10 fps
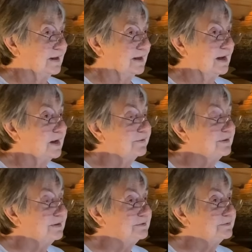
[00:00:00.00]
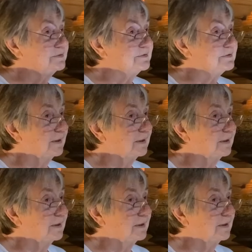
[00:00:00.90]
how the hindrances come
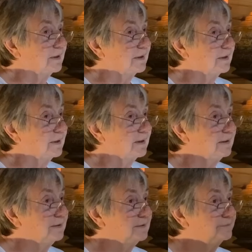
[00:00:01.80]
into your mind,